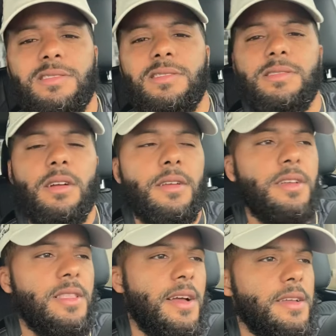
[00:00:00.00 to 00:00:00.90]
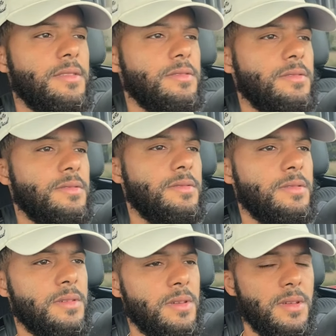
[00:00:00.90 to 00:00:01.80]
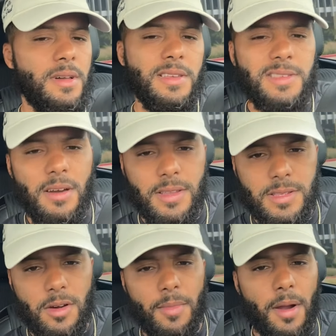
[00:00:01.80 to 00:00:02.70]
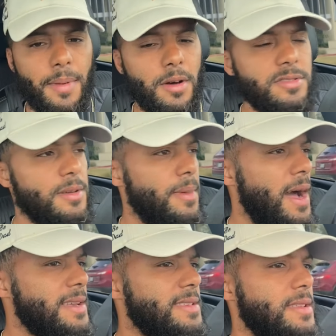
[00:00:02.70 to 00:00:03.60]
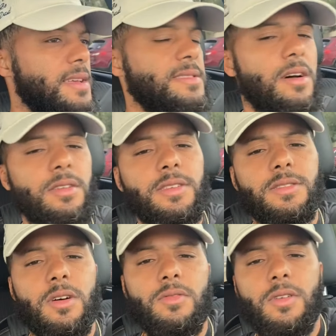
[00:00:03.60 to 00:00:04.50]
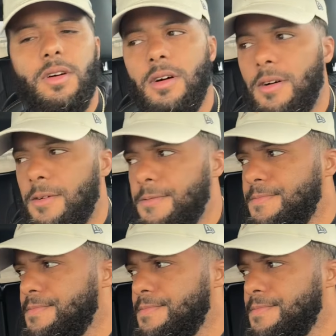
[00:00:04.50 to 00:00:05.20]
are circulating. I saw this on Barbosa Boxing. I saw this on